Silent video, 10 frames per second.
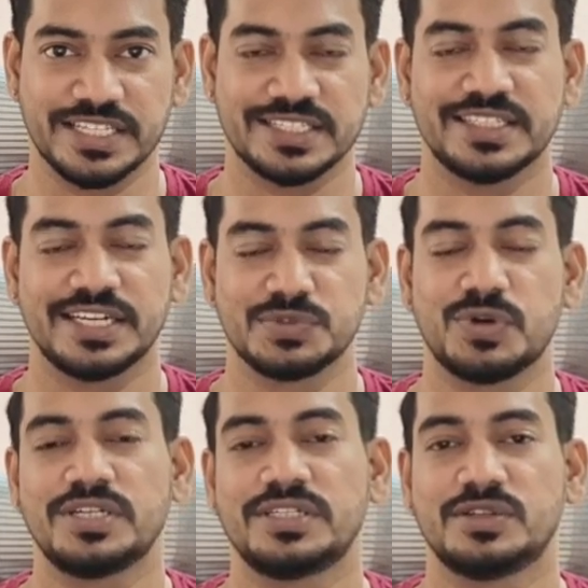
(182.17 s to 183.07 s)
that is
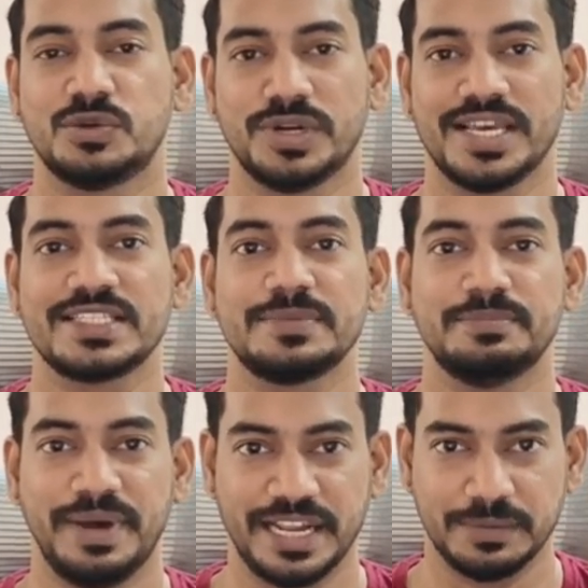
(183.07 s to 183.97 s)
what known as
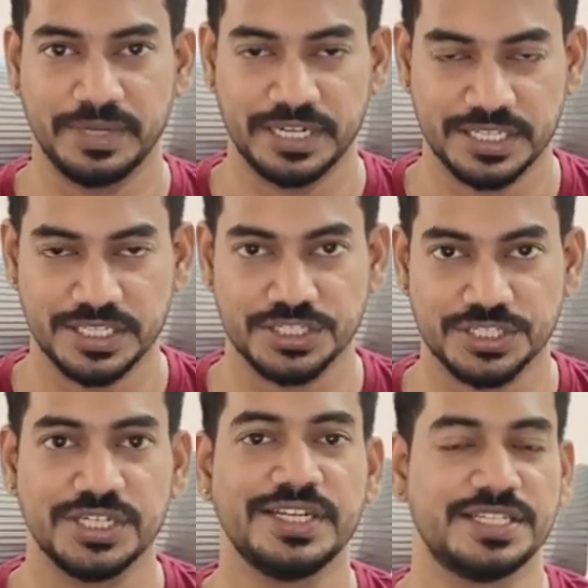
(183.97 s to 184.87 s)

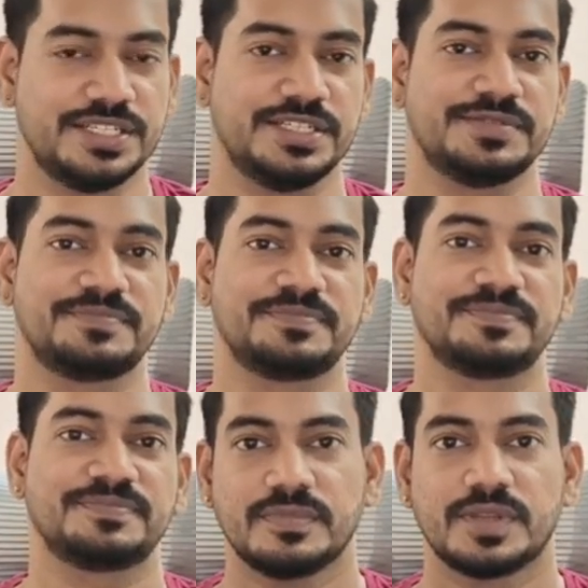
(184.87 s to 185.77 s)
parameterization testing.
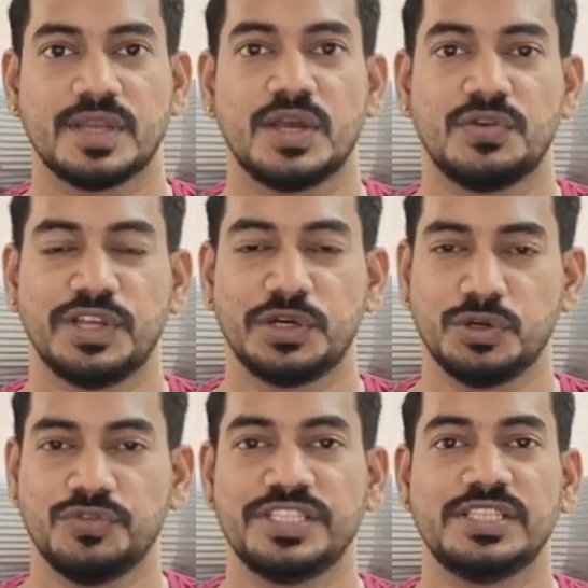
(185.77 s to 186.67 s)
We are
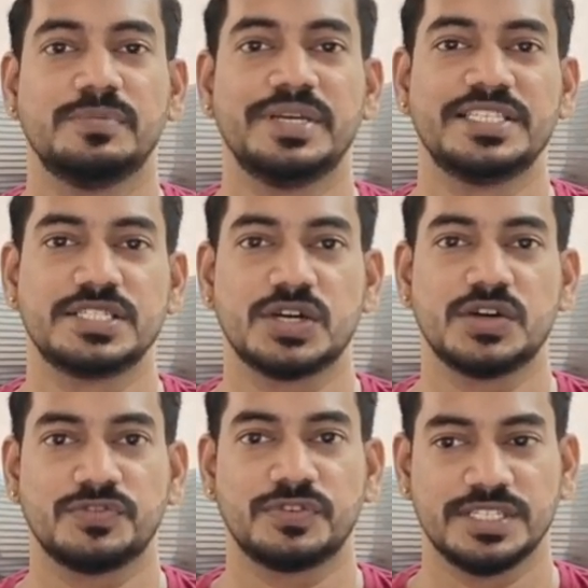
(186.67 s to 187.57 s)
good with the basics
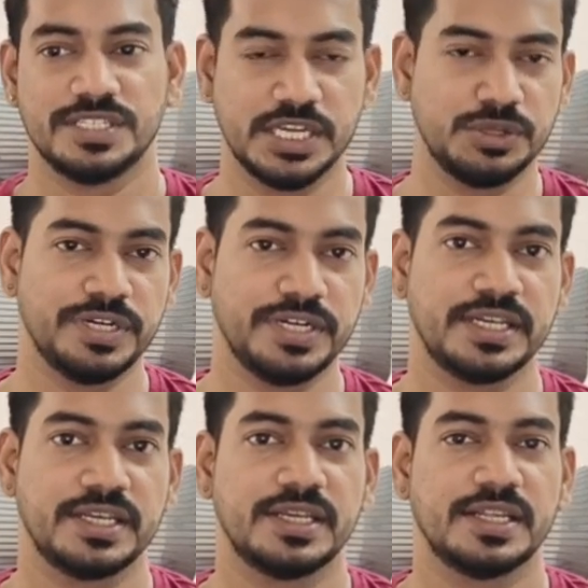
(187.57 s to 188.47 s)
of JUnit.
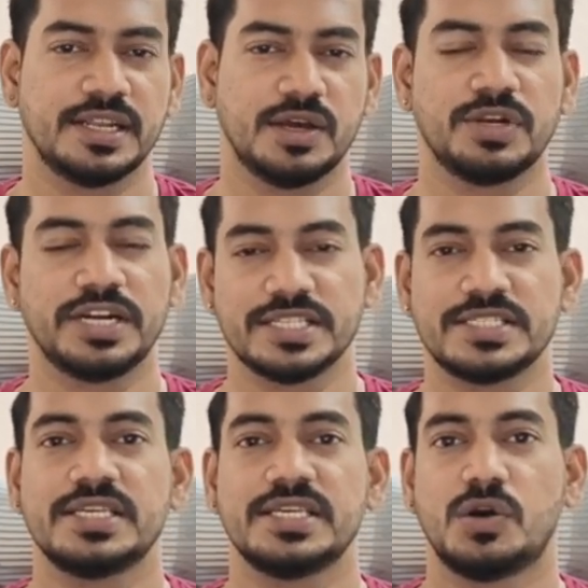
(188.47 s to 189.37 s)
Now let us
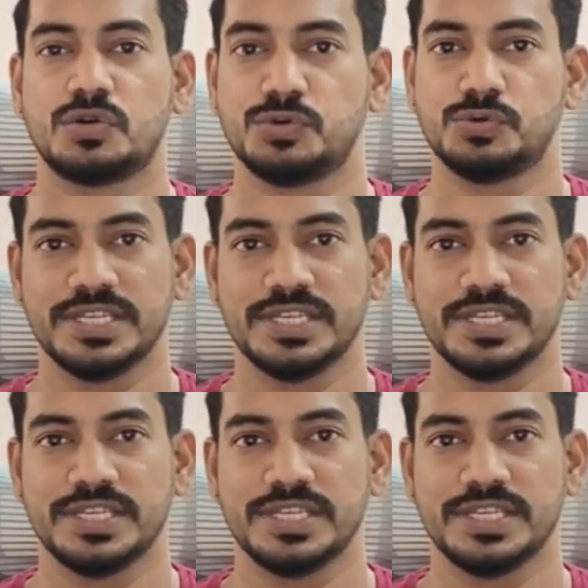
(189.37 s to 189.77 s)
see how to do the